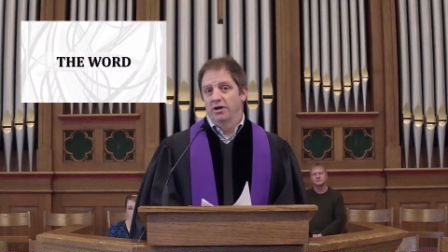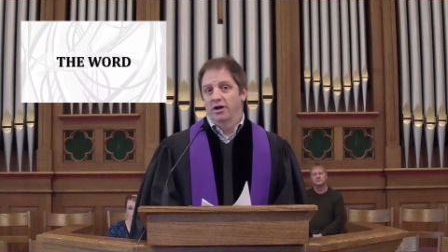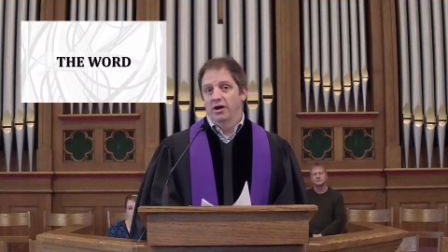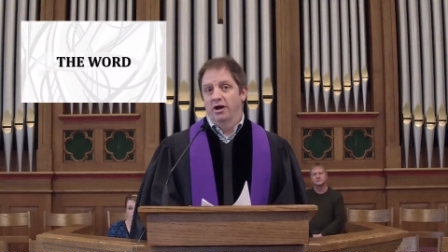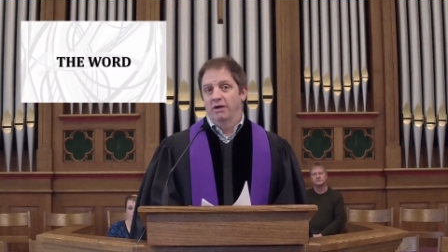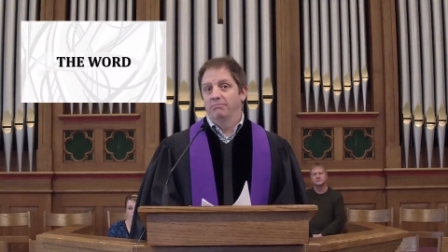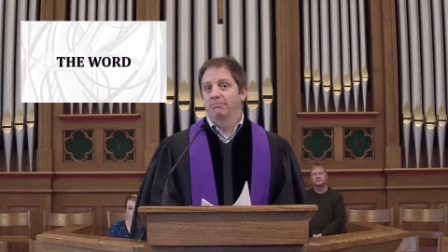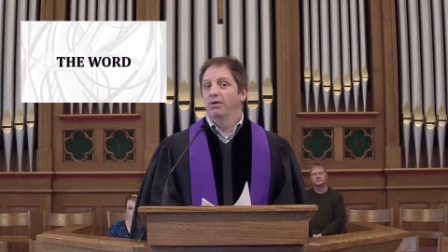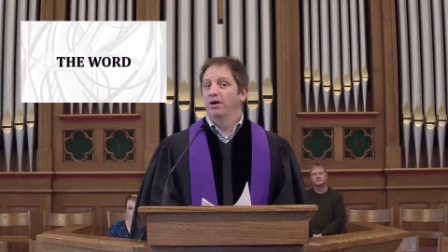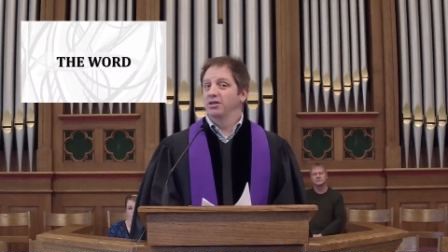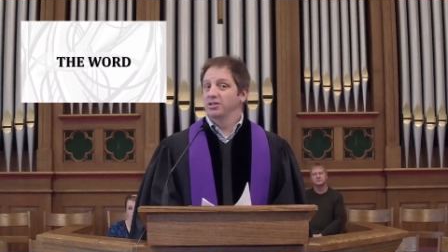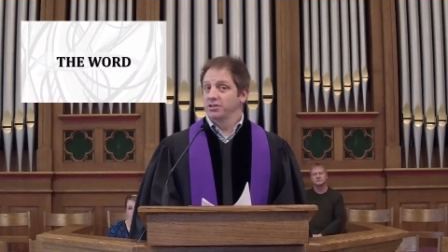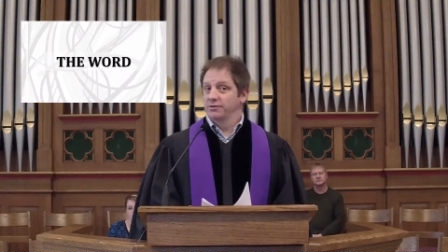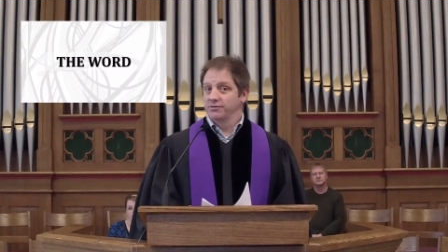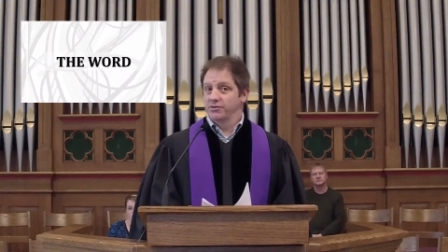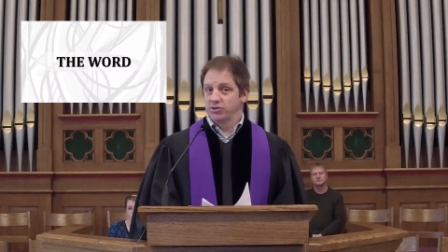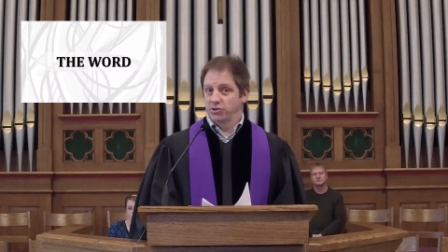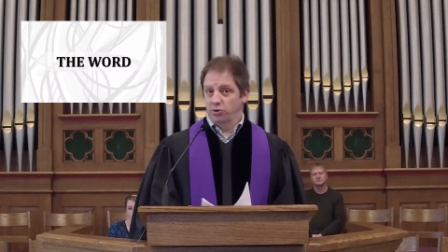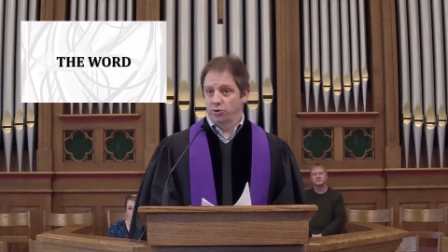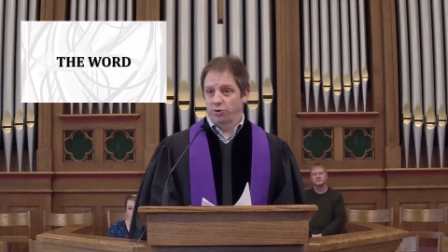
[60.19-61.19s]
a bunch of
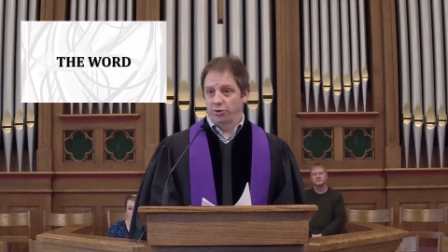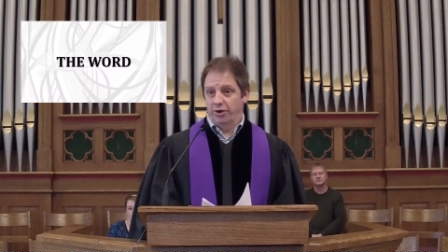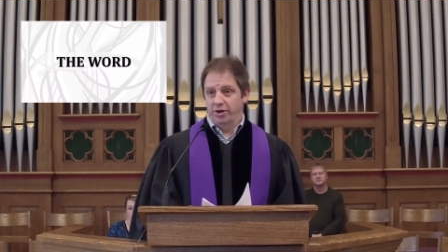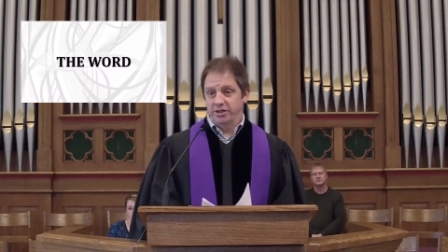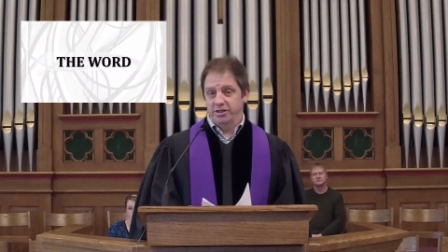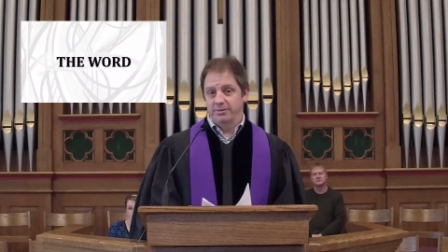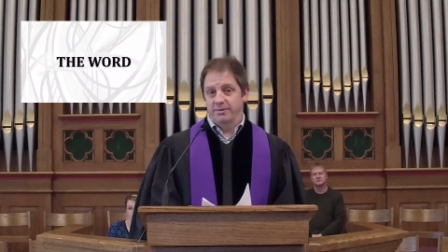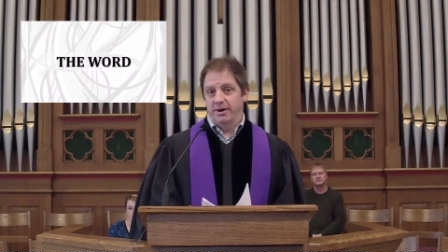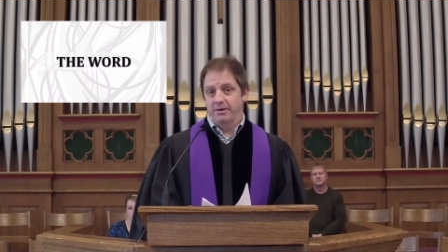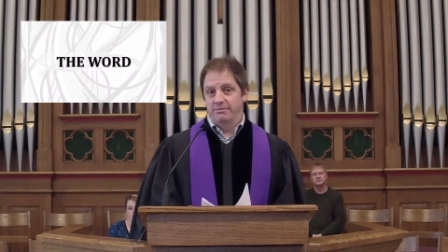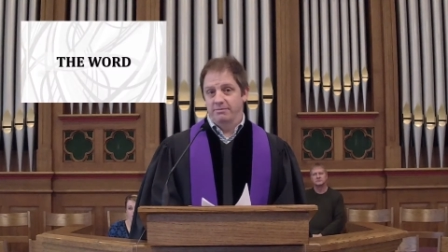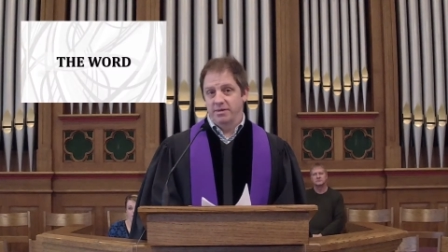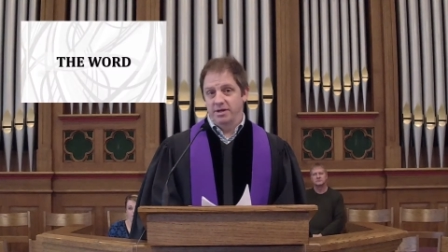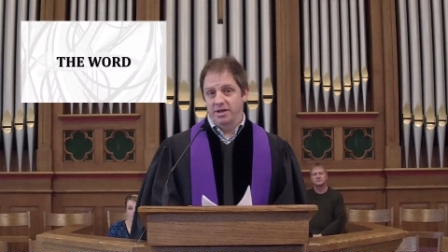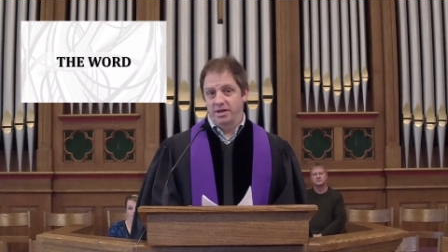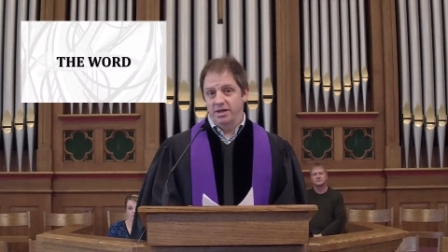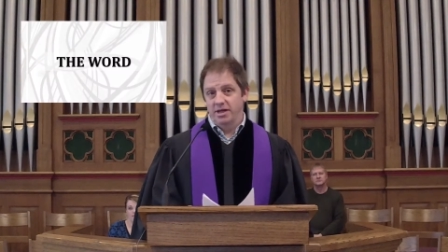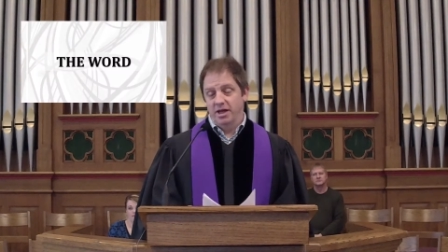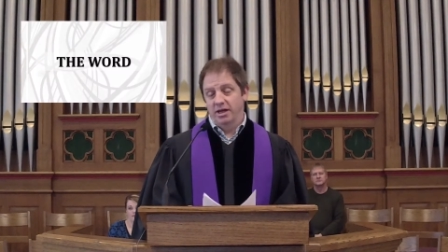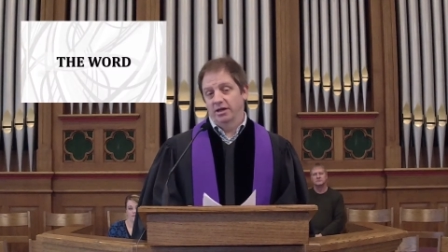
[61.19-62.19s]
stories about
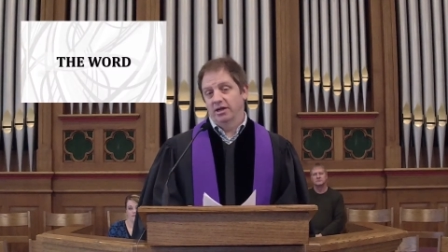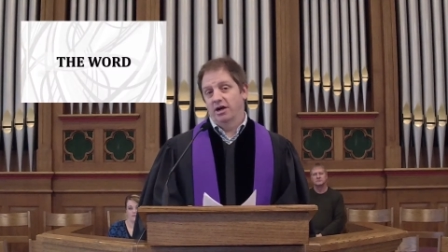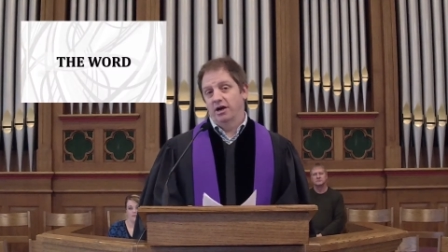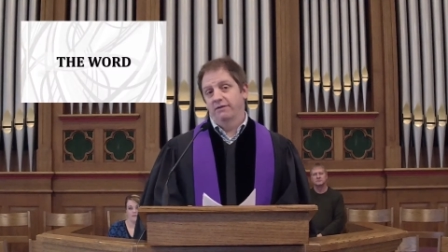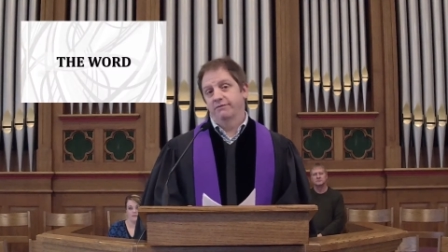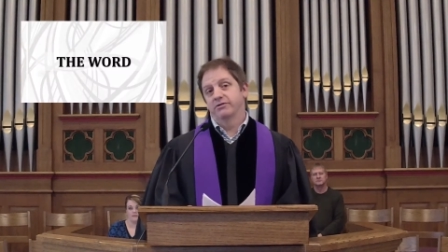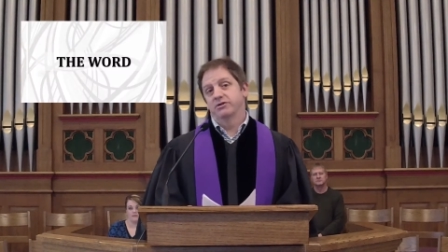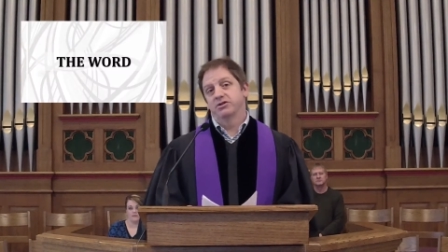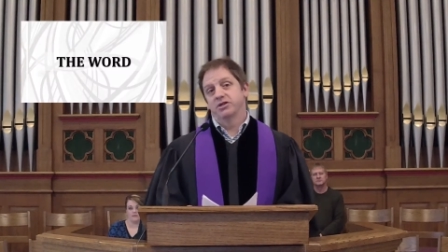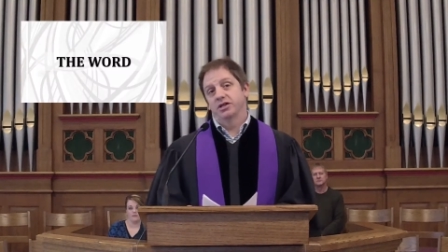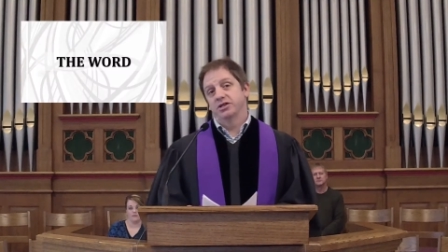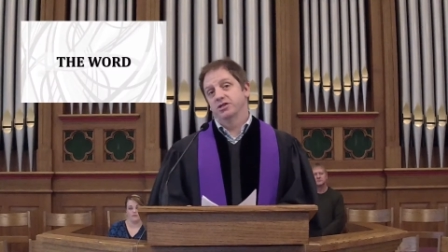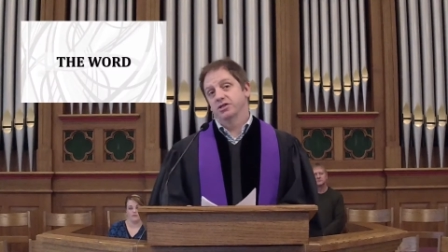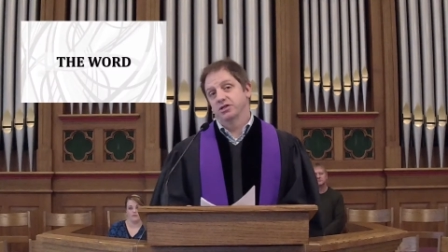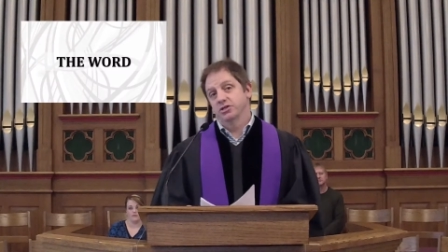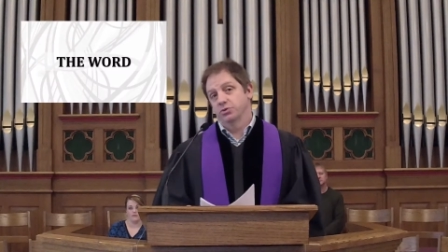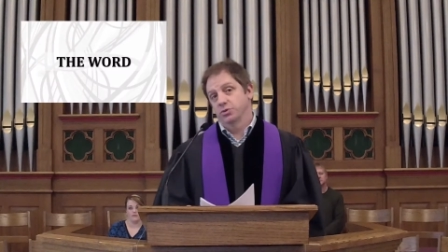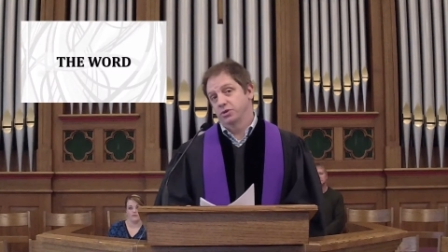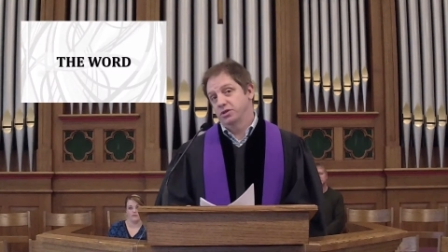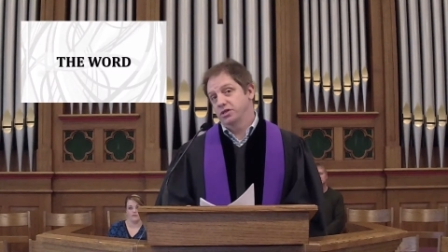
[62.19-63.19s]
me and
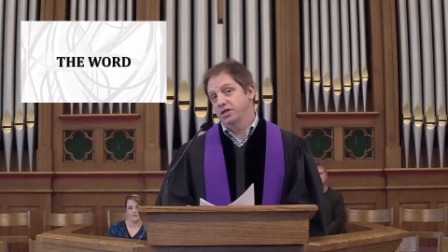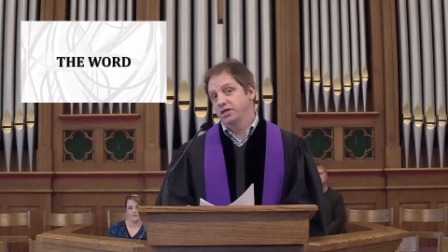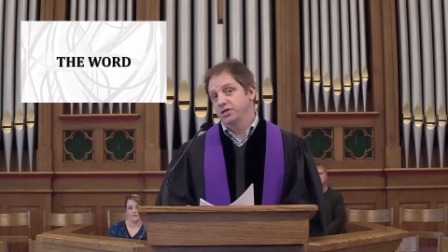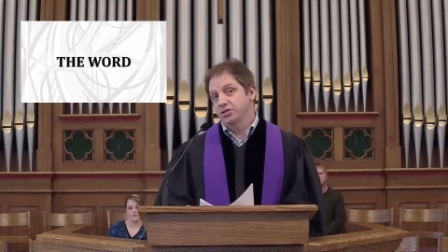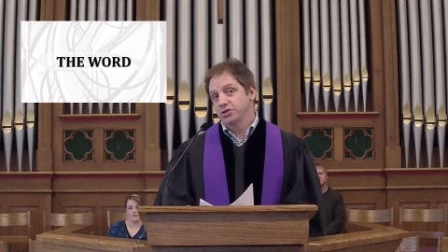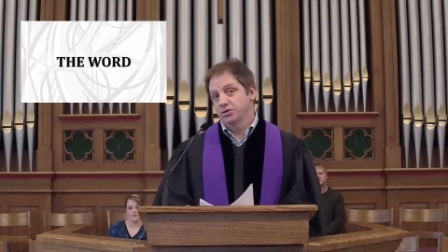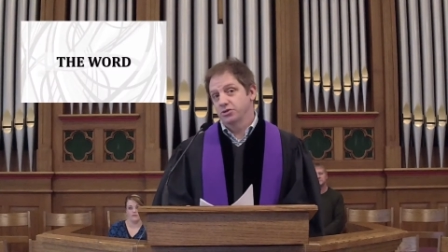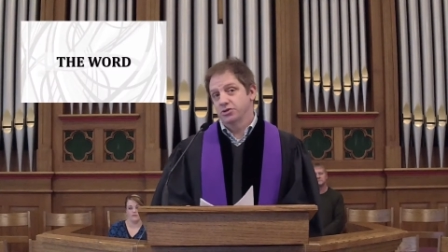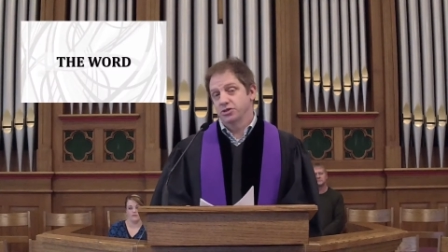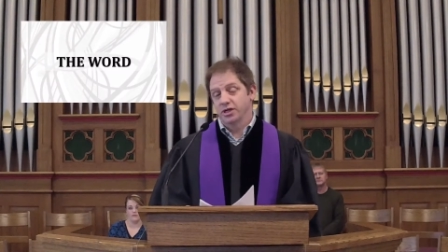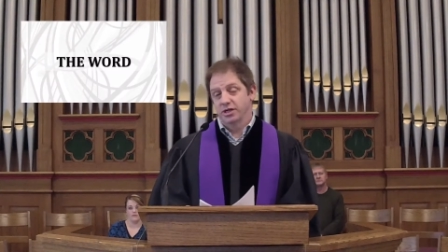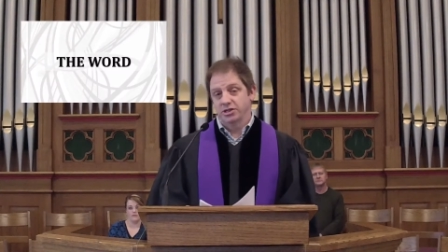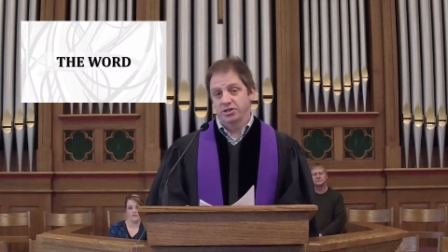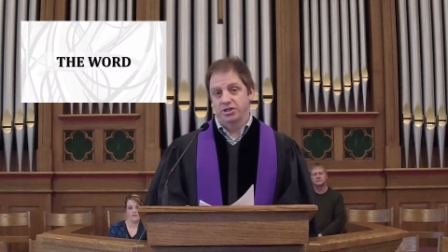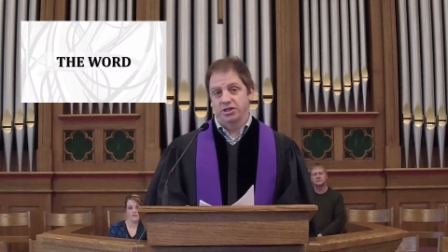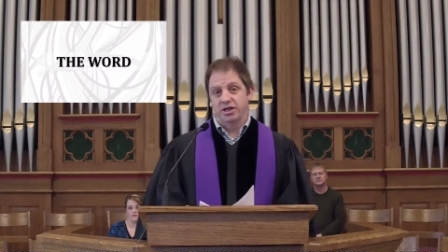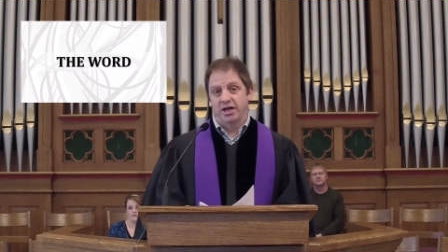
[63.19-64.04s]
conversations with teachers that she